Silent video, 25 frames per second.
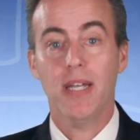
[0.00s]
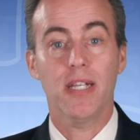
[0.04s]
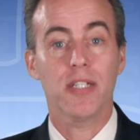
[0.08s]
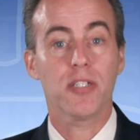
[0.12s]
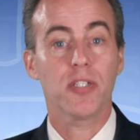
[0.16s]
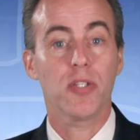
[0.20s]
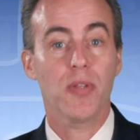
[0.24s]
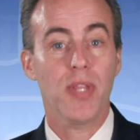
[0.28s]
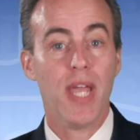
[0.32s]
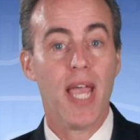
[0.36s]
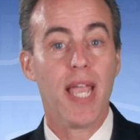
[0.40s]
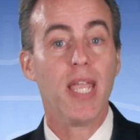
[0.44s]

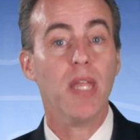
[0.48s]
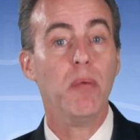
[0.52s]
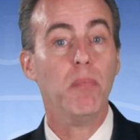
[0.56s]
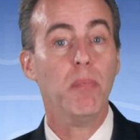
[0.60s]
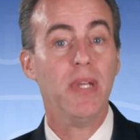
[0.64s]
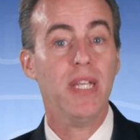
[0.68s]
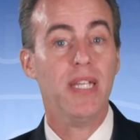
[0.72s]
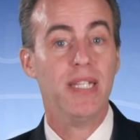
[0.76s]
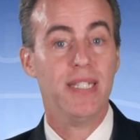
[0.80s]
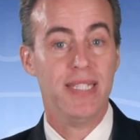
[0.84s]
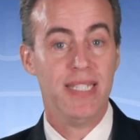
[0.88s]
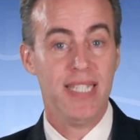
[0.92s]
So that can
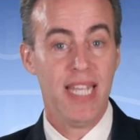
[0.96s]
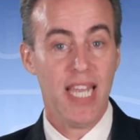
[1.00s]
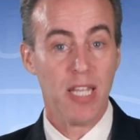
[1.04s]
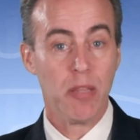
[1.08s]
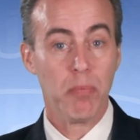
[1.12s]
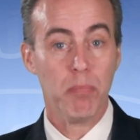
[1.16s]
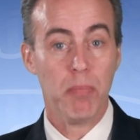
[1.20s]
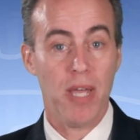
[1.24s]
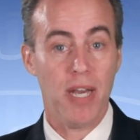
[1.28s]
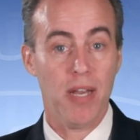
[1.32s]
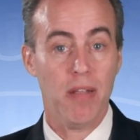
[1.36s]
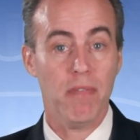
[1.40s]
be a
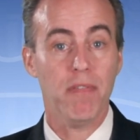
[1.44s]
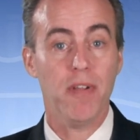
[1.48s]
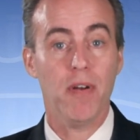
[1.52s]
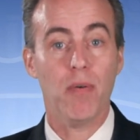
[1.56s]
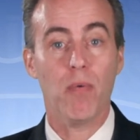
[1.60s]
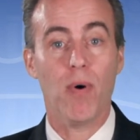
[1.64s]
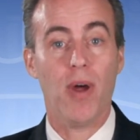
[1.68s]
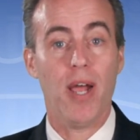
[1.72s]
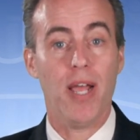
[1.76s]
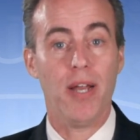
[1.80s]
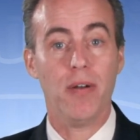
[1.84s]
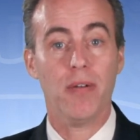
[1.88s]
death benefit
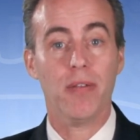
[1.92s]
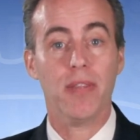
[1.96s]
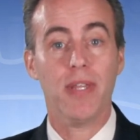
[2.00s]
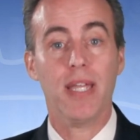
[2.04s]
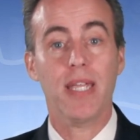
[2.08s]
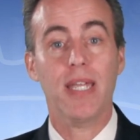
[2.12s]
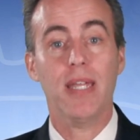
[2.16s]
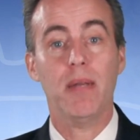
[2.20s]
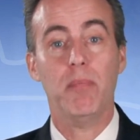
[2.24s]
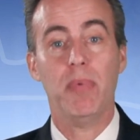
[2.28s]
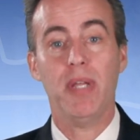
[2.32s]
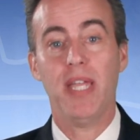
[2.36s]
rider that
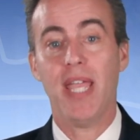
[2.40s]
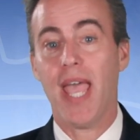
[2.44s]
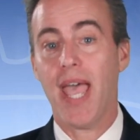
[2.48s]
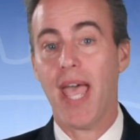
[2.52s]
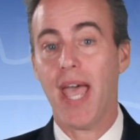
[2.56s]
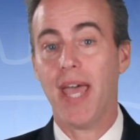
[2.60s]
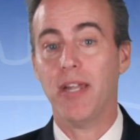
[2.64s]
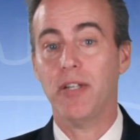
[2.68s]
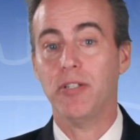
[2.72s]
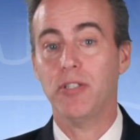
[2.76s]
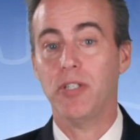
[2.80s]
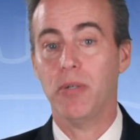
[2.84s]
can be
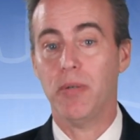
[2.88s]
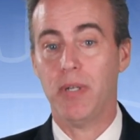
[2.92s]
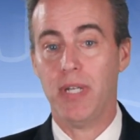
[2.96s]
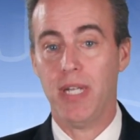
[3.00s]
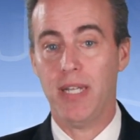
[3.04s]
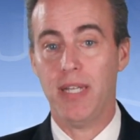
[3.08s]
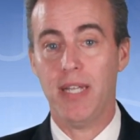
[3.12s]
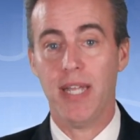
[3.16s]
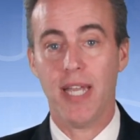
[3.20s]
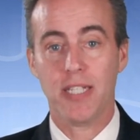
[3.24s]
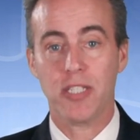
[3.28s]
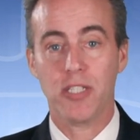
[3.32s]
added to an
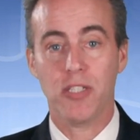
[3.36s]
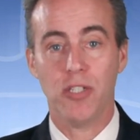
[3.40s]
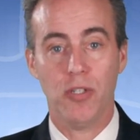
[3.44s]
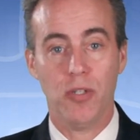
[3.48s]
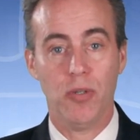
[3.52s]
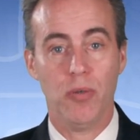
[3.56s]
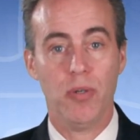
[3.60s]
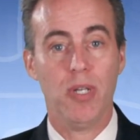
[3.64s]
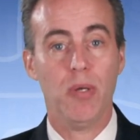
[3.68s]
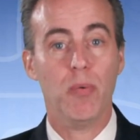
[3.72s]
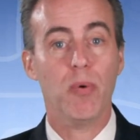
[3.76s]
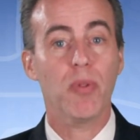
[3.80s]
indexed
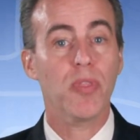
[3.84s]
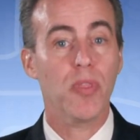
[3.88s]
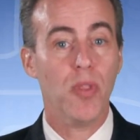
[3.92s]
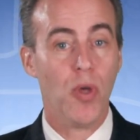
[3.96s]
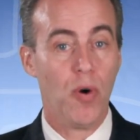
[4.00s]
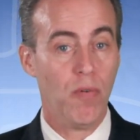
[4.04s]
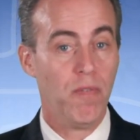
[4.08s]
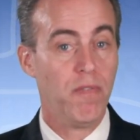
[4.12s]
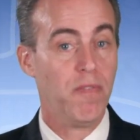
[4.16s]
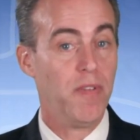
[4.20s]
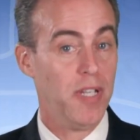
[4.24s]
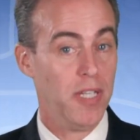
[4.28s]
annuity with
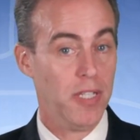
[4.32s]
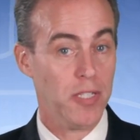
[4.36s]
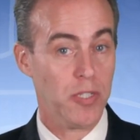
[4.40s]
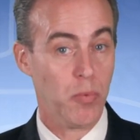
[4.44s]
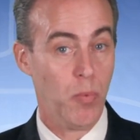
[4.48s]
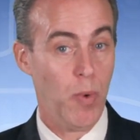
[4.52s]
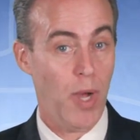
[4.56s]
no fee as